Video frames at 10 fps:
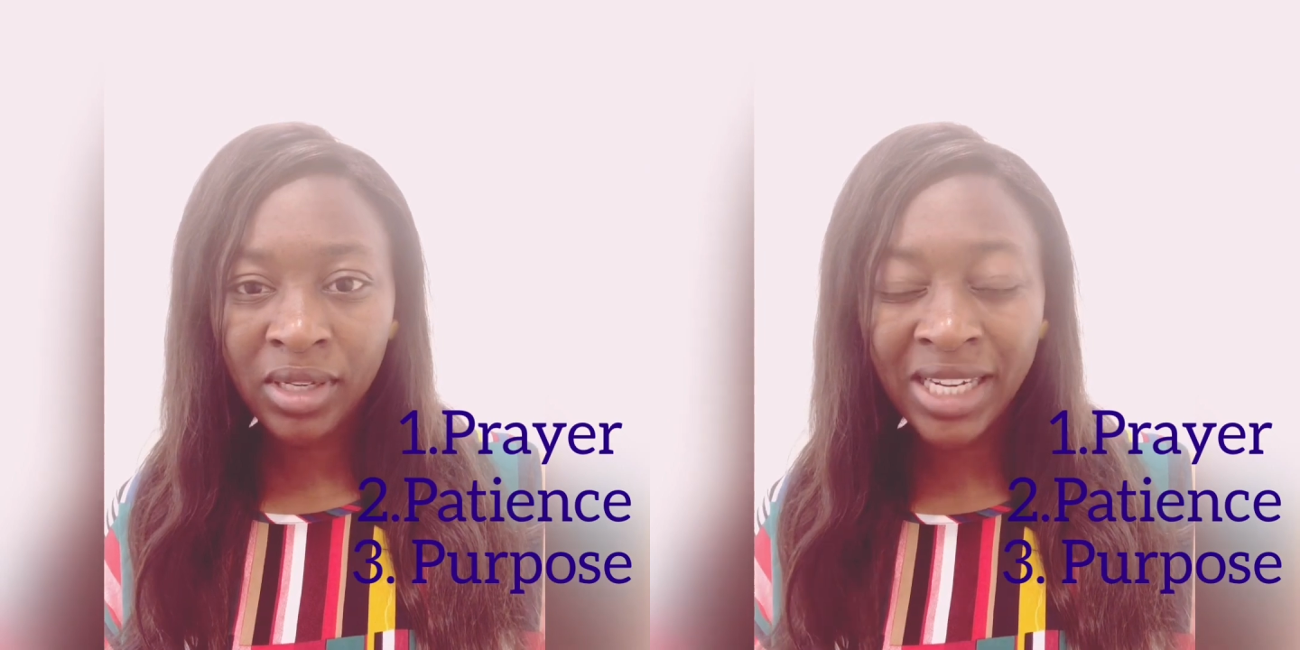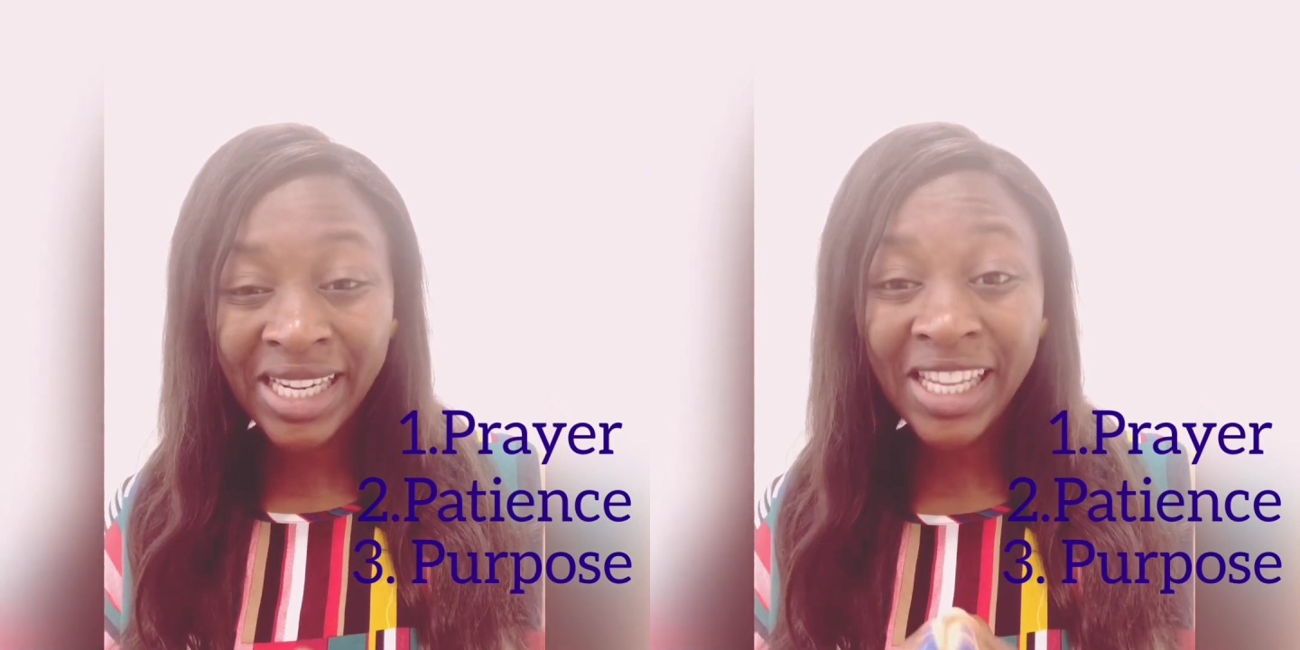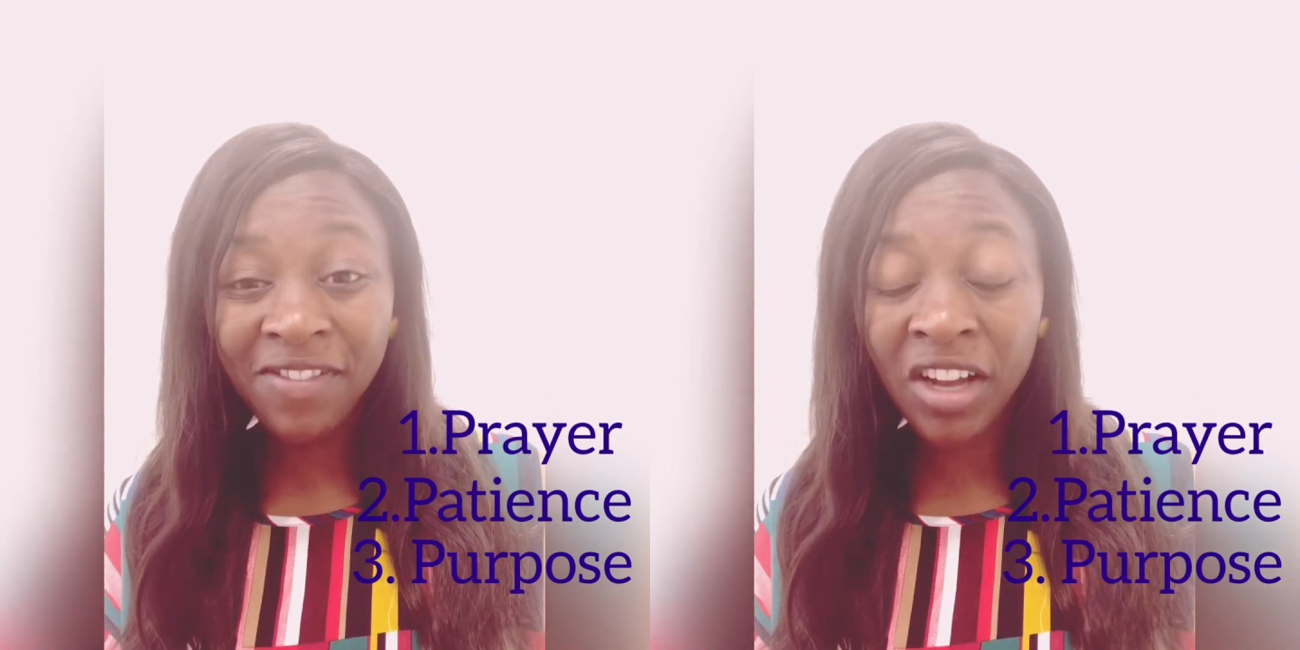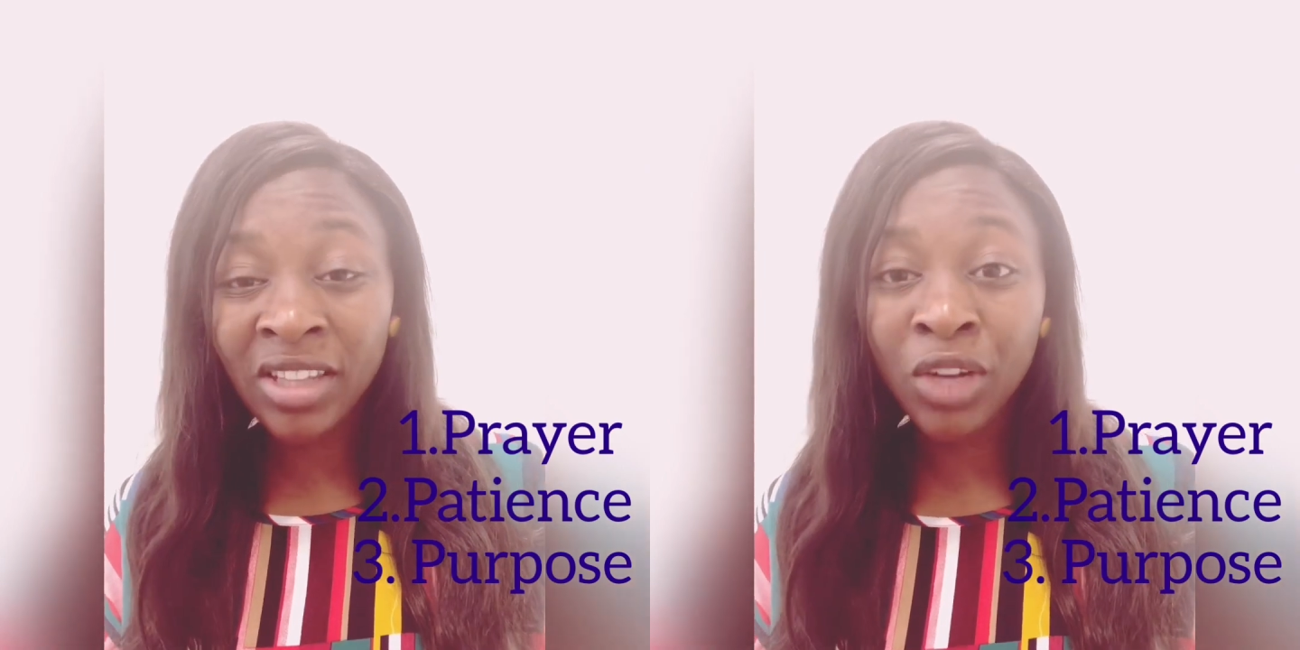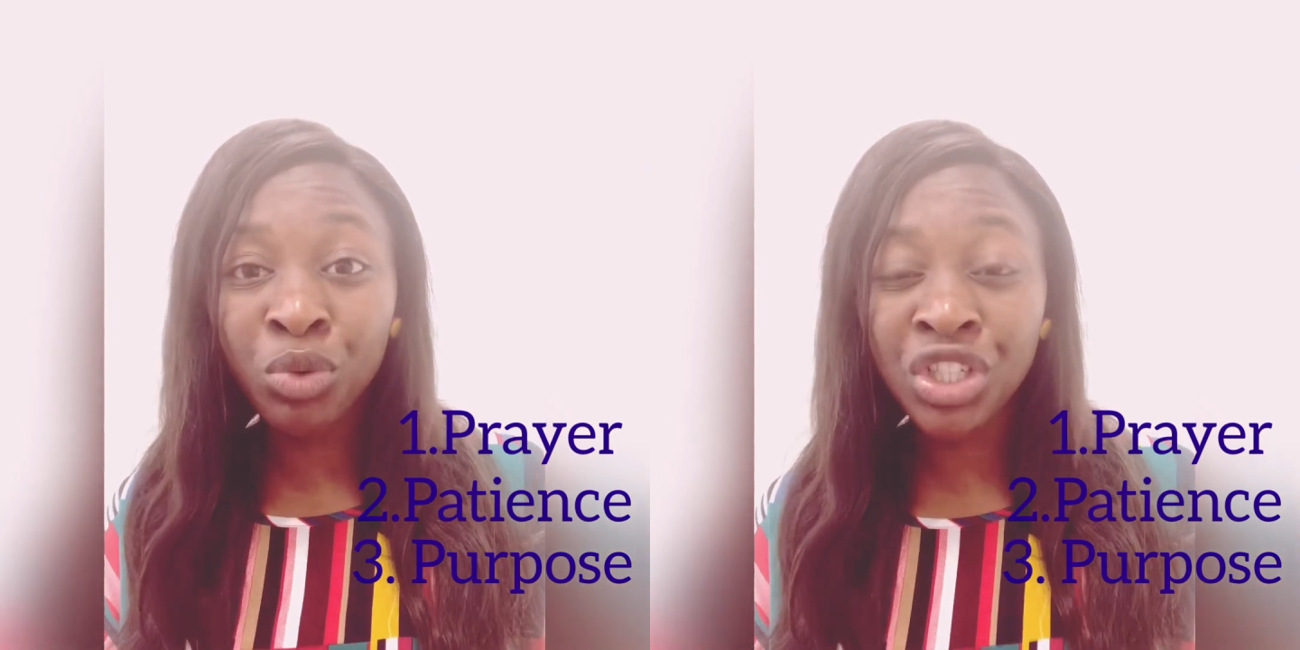Live
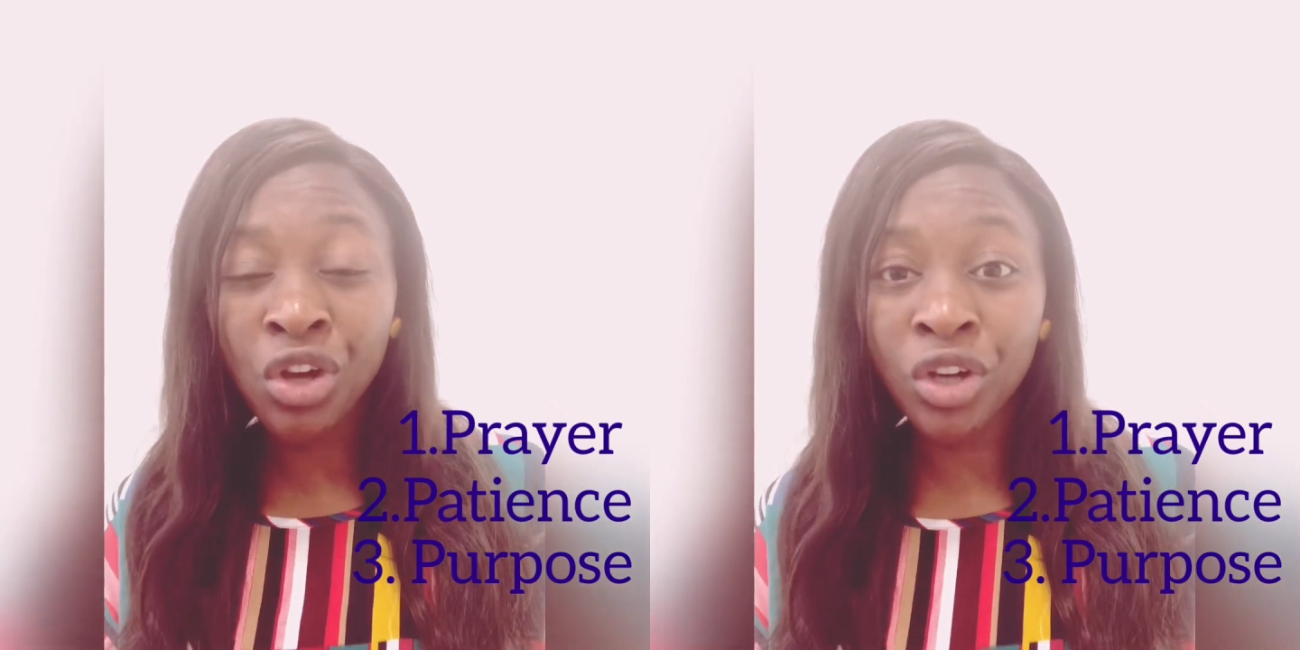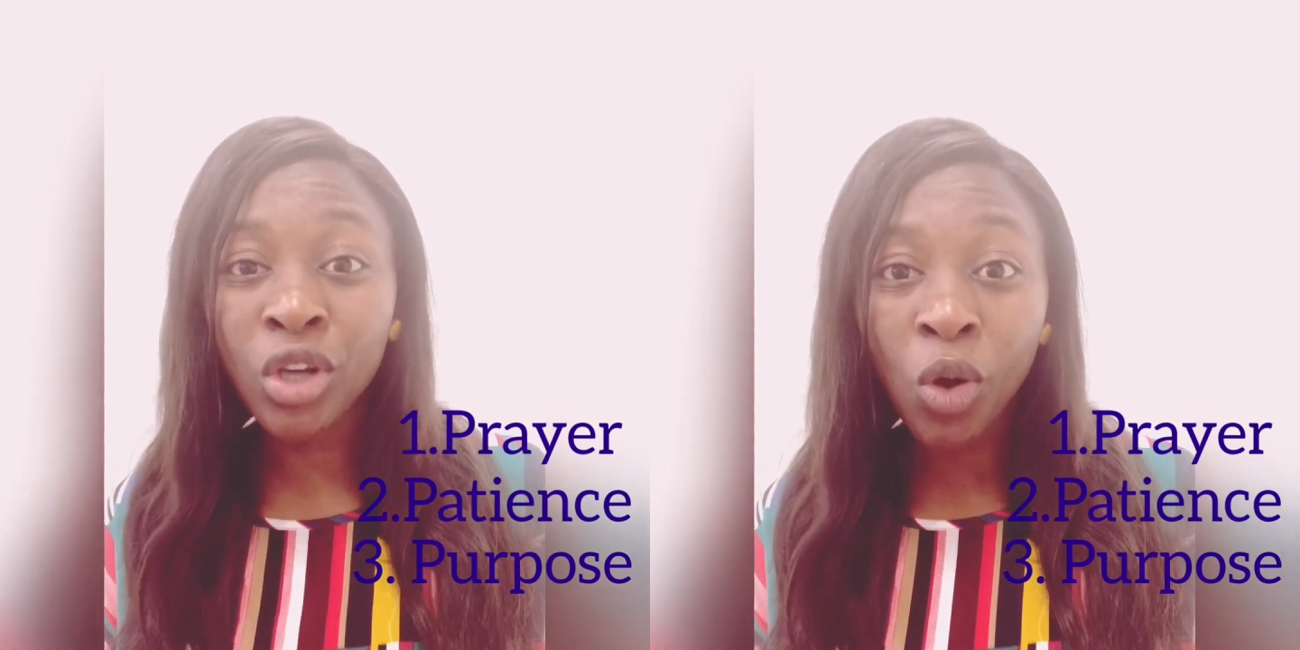out that which God